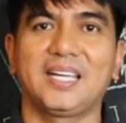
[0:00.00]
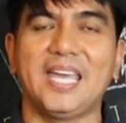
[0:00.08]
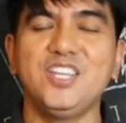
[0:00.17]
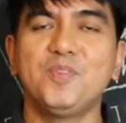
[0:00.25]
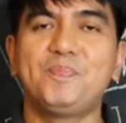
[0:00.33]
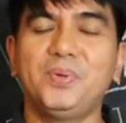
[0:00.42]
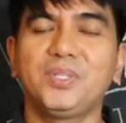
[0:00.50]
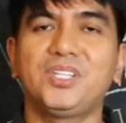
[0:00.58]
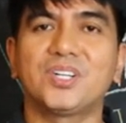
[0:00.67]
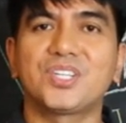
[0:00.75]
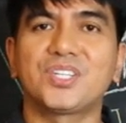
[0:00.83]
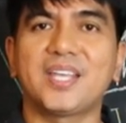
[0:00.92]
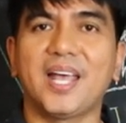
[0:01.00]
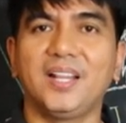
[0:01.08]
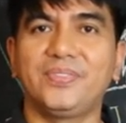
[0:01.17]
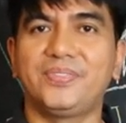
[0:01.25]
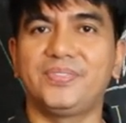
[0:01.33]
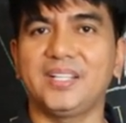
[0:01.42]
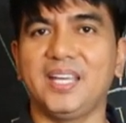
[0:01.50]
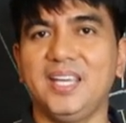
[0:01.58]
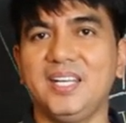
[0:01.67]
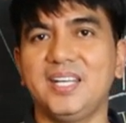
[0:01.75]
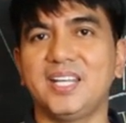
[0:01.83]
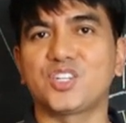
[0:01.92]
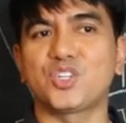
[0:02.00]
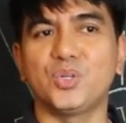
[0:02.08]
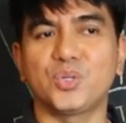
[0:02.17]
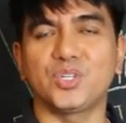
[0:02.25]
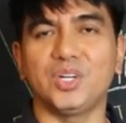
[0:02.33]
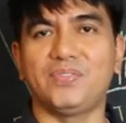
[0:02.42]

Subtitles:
Can you put yourself in the shoes